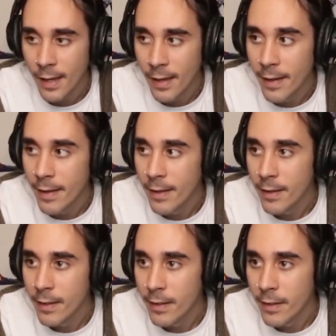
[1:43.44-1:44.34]

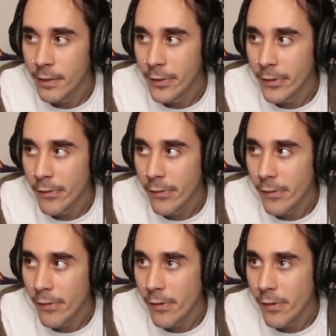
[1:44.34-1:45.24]

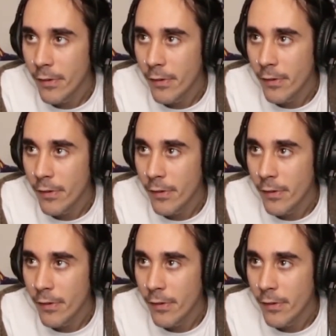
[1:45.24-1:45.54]
(silence)